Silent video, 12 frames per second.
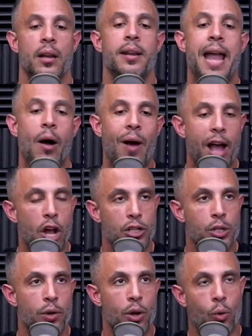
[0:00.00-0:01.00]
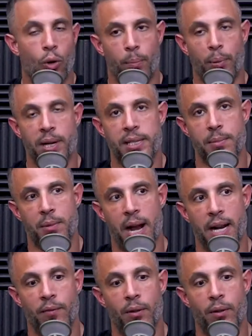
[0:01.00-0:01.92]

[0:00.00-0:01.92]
Now I also incorporate some kind